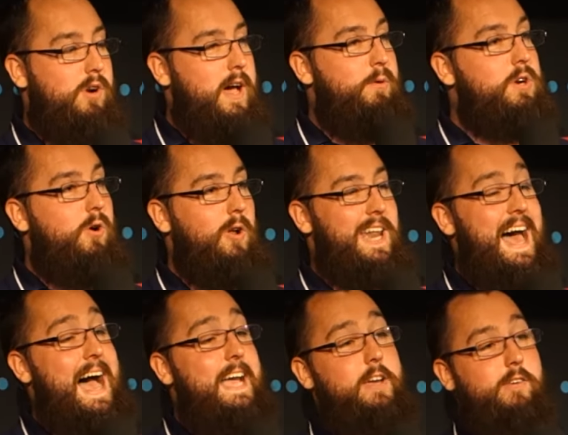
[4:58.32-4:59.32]
would call an
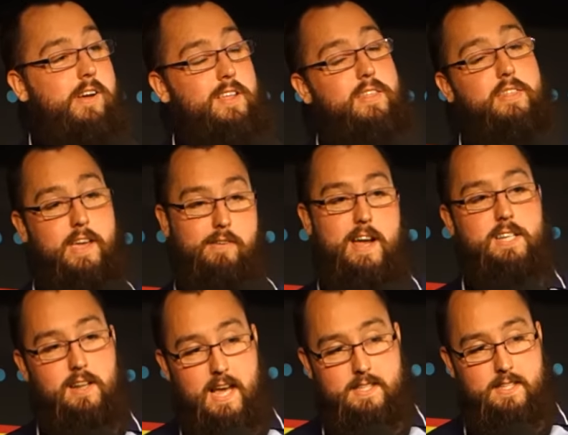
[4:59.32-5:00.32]
accurate
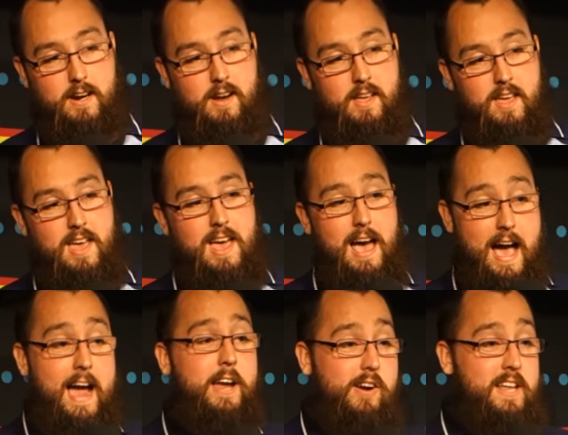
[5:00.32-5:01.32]
theoretical answer.
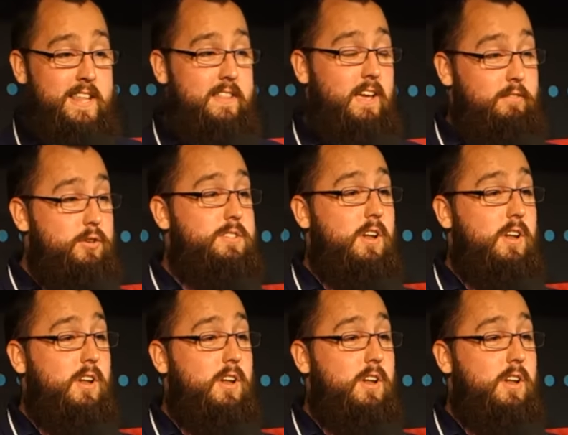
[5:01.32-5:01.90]
Accurate in that they've used